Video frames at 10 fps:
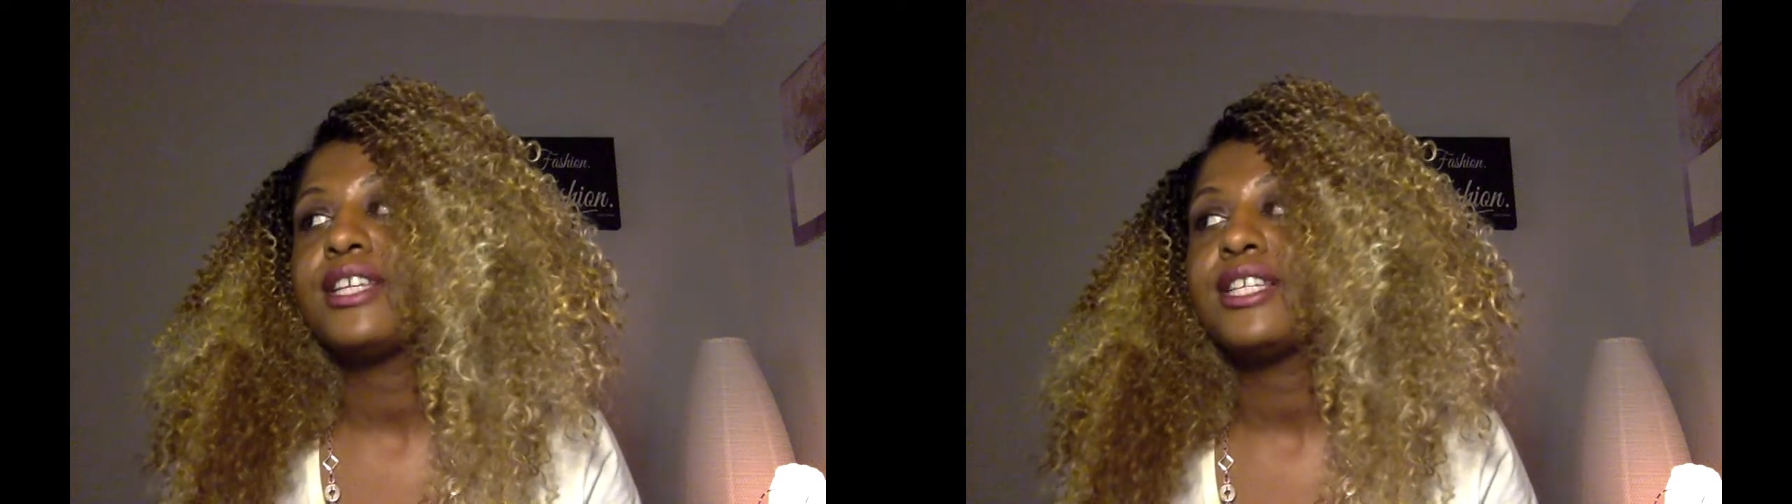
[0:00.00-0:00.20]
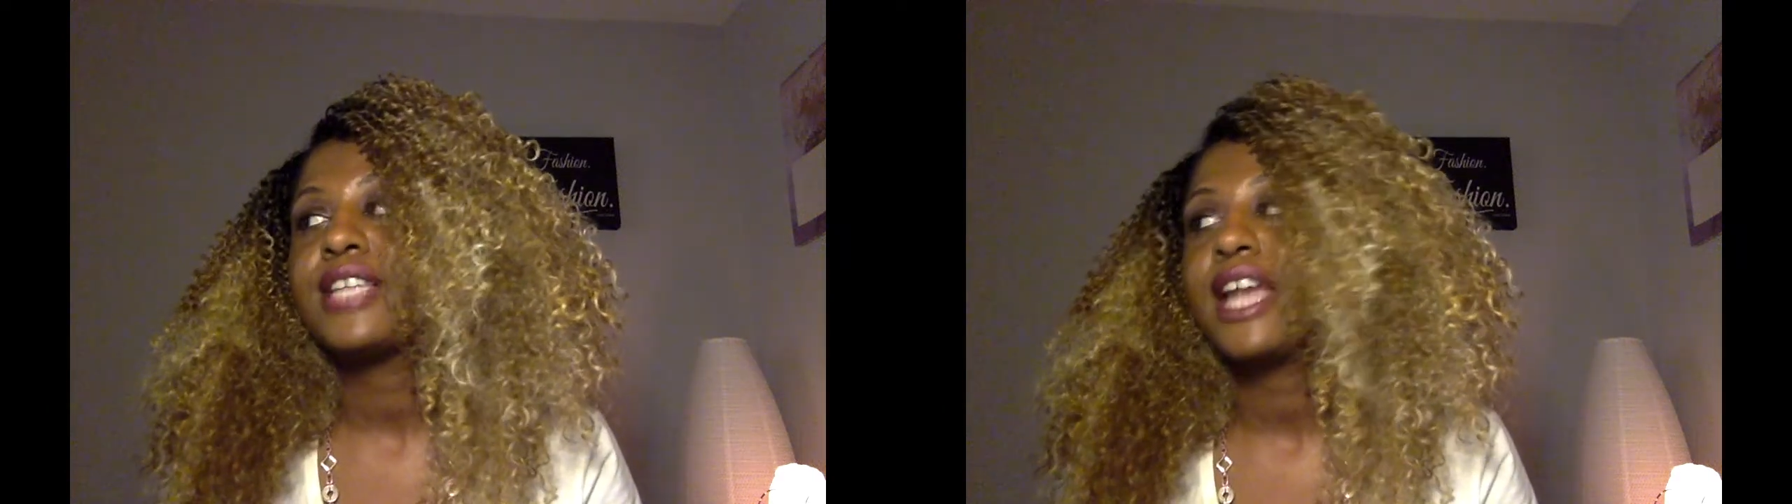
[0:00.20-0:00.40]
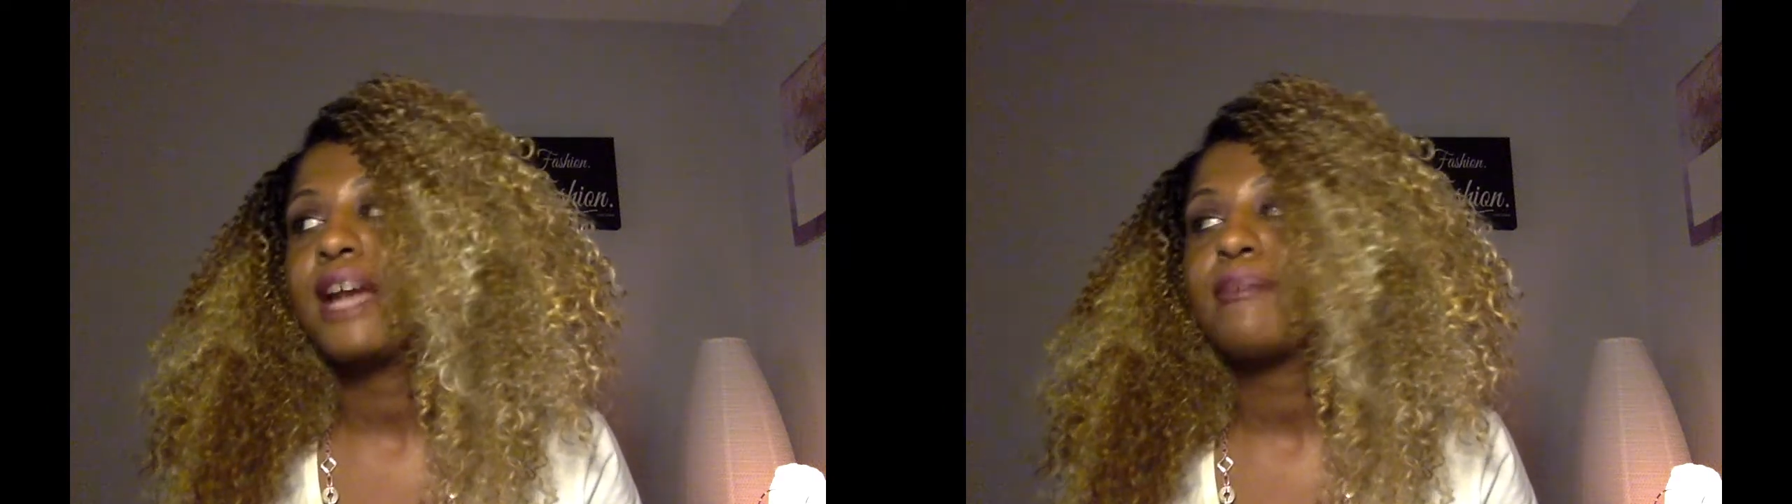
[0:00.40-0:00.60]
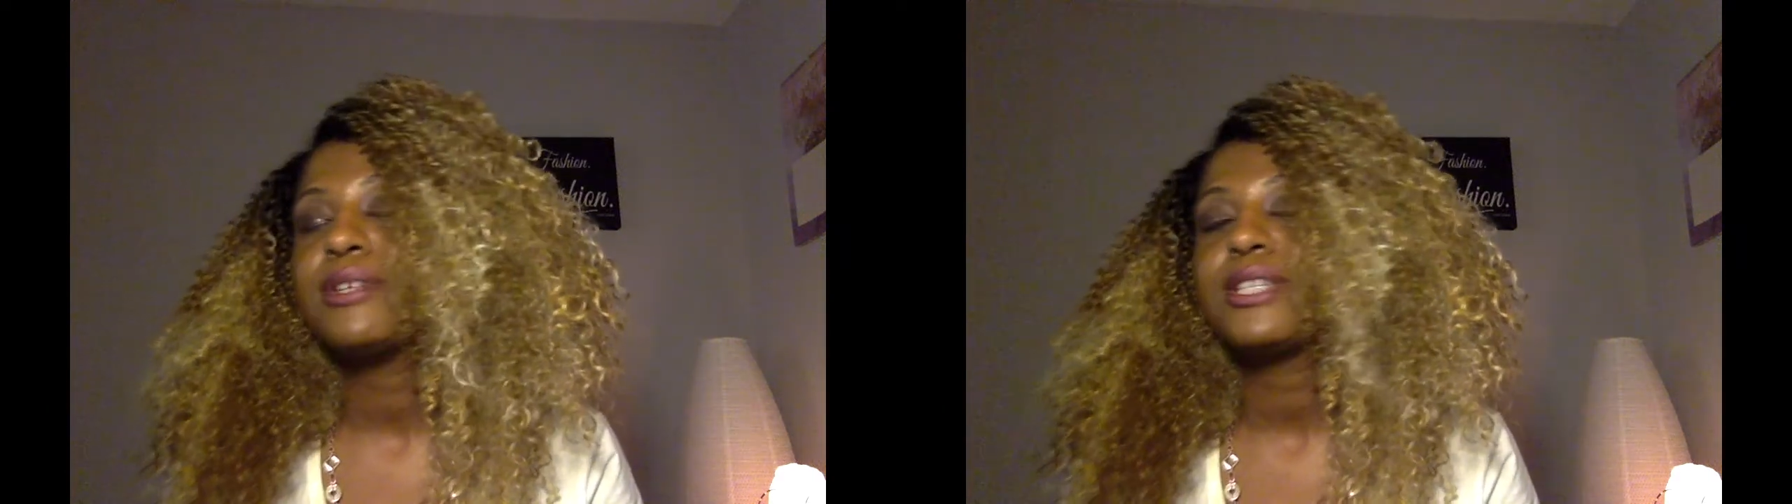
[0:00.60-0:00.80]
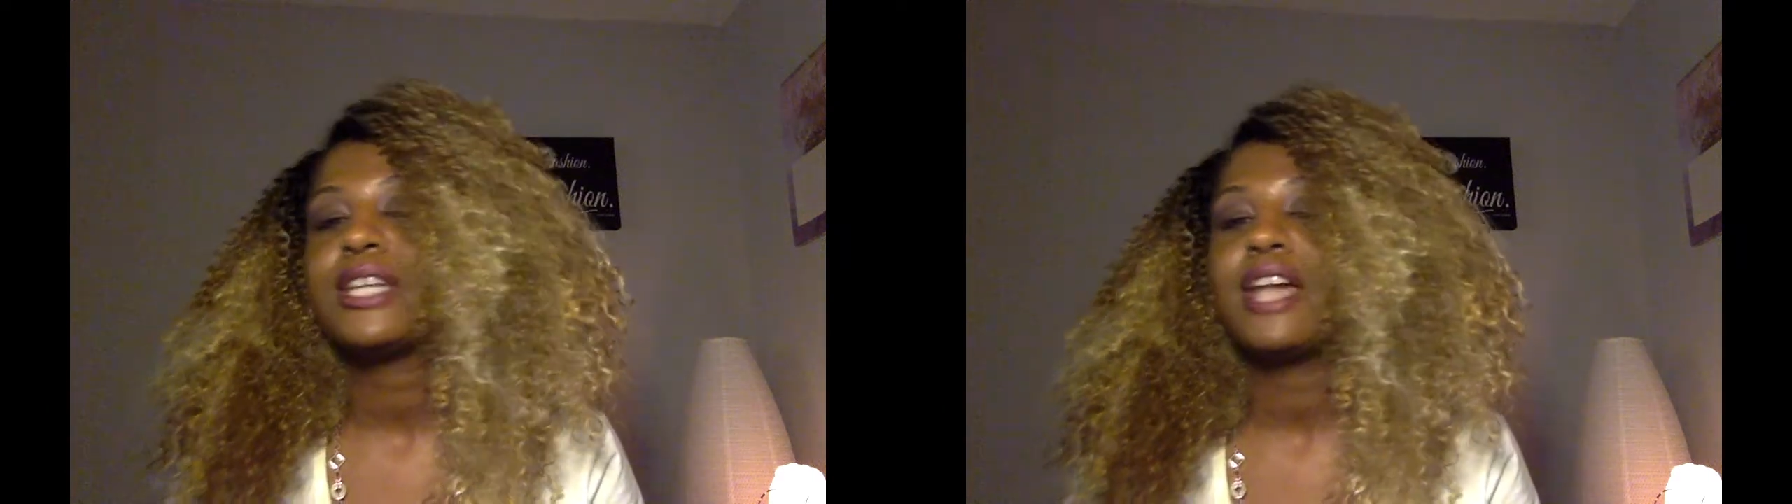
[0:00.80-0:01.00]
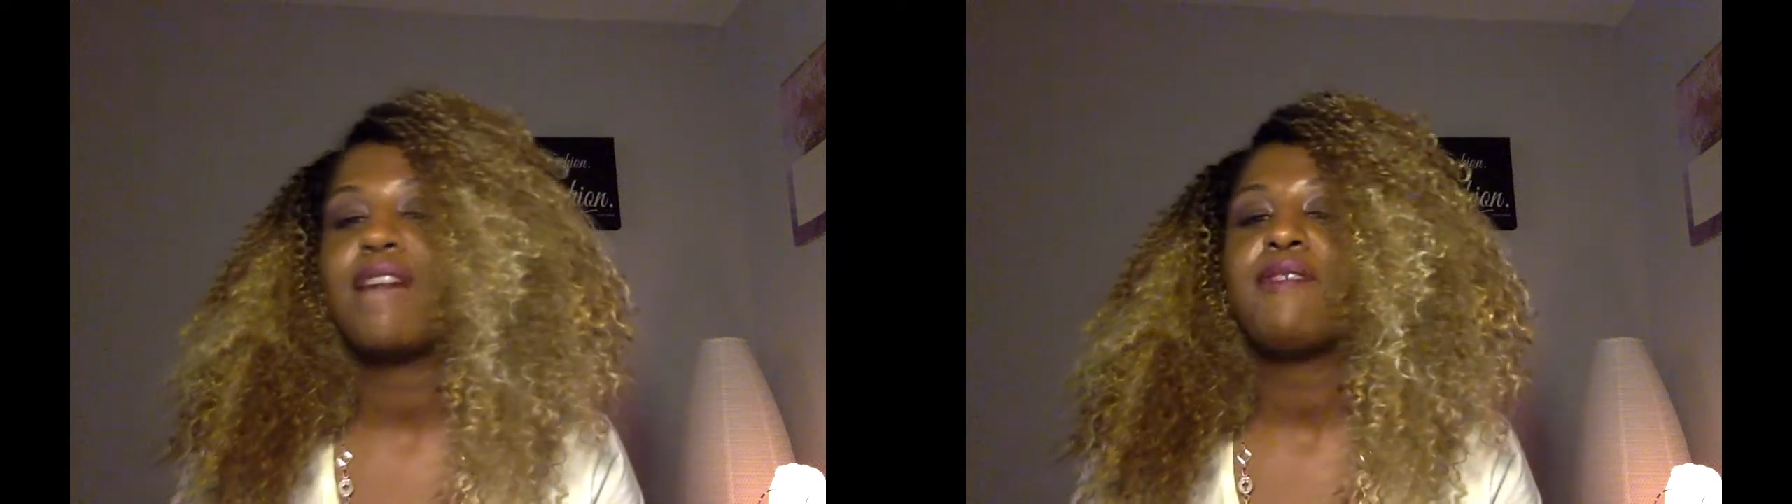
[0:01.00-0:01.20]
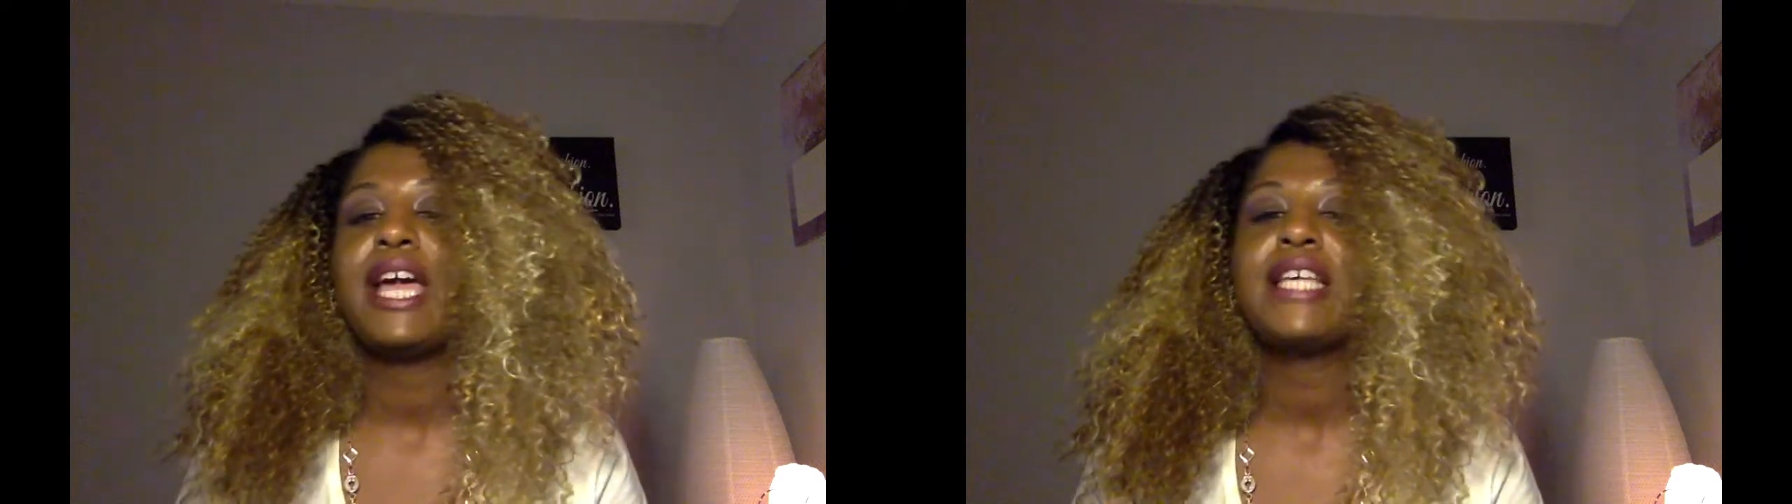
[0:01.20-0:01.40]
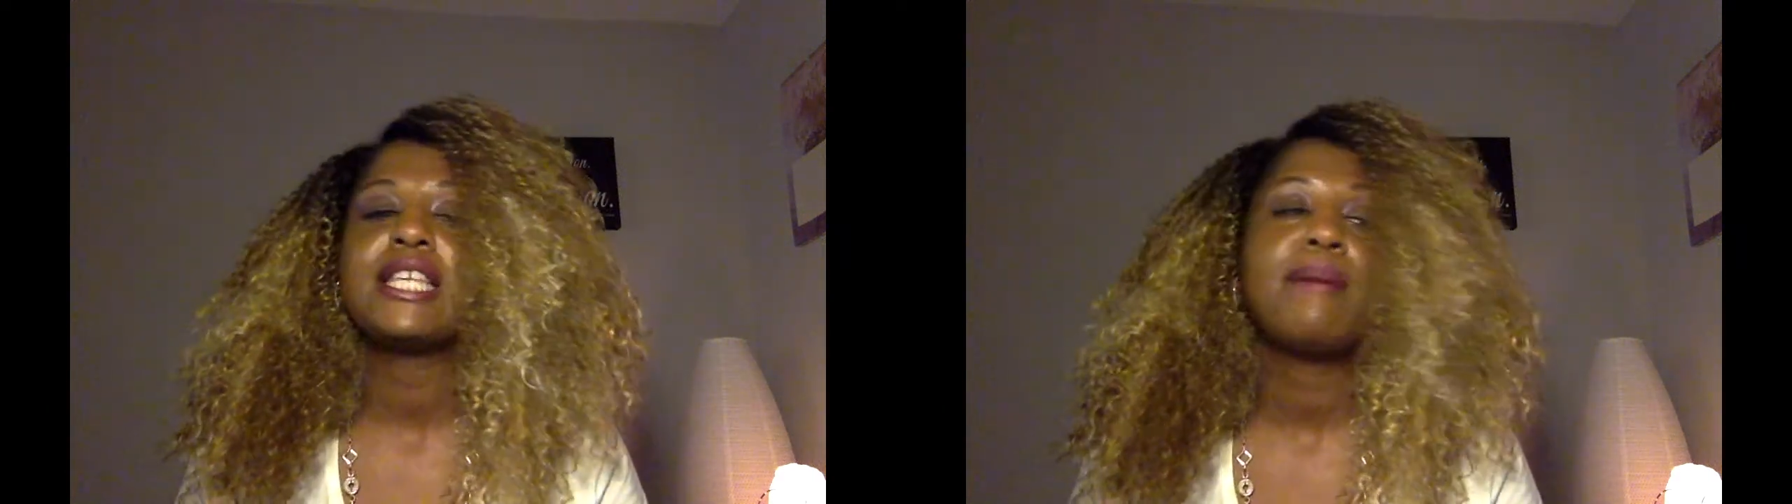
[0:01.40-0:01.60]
these cameras in our face.